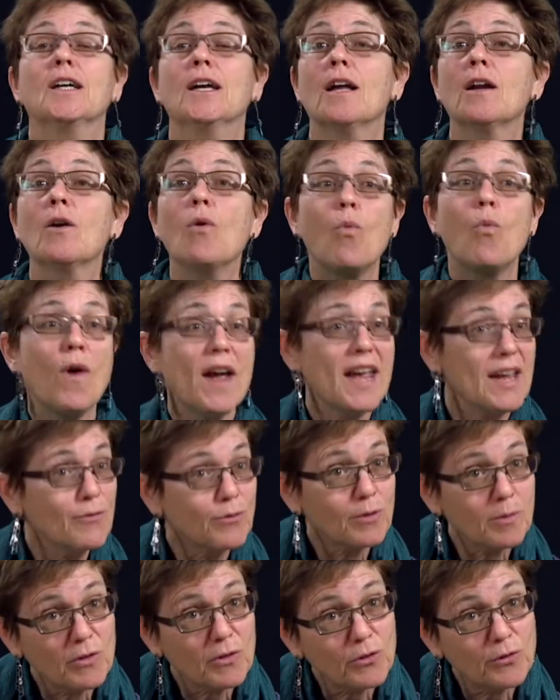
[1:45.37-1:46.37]
and away
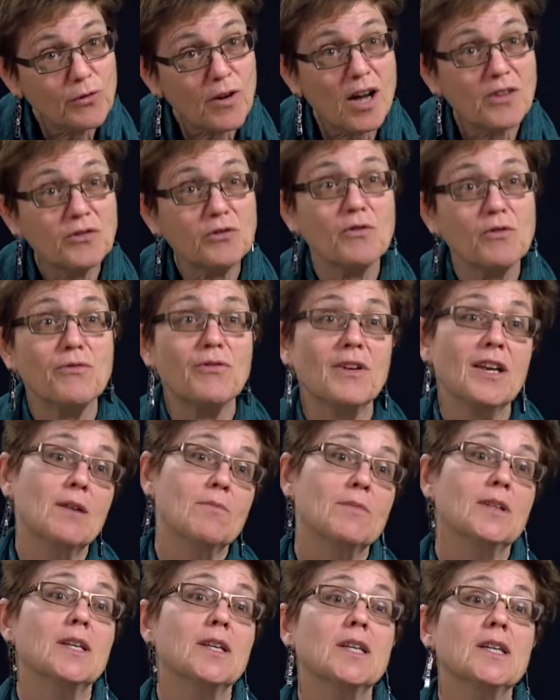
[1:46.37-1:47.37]
from his foster
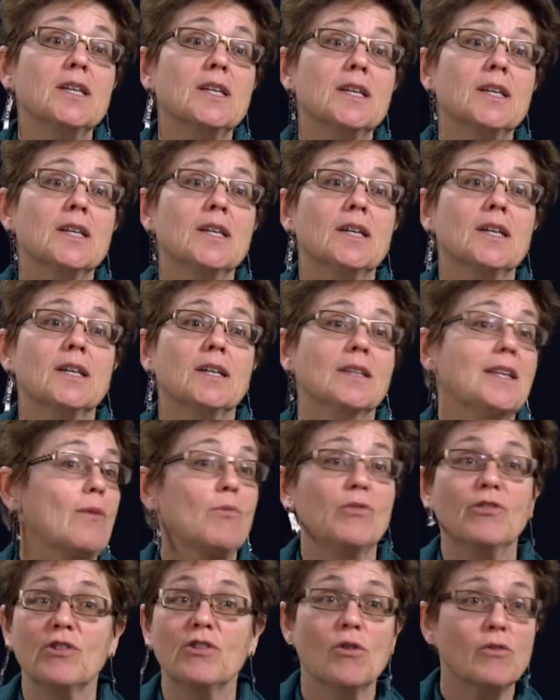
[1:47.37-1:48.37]
family. That
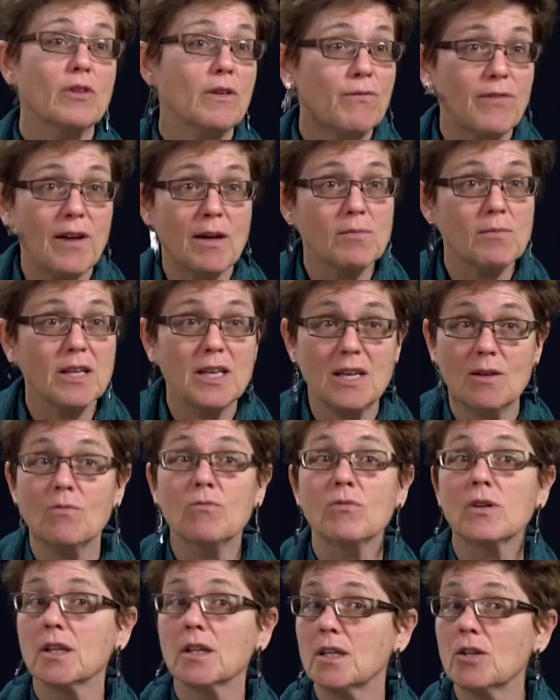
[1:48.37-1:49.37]
was the only family he
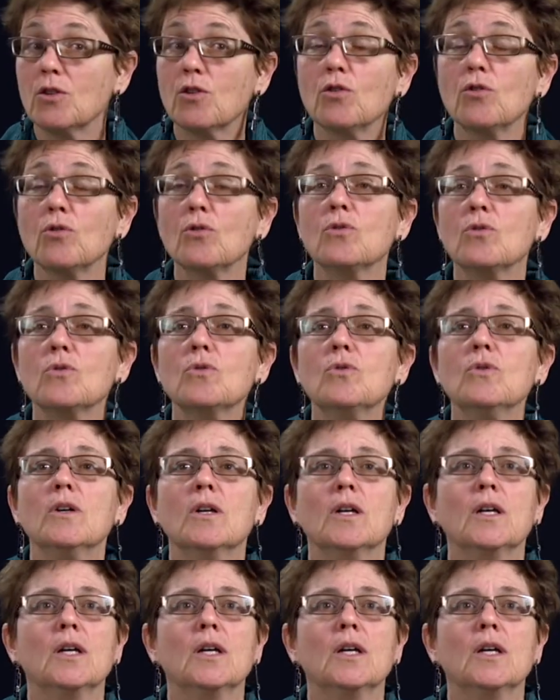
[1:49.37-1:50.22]
really knew.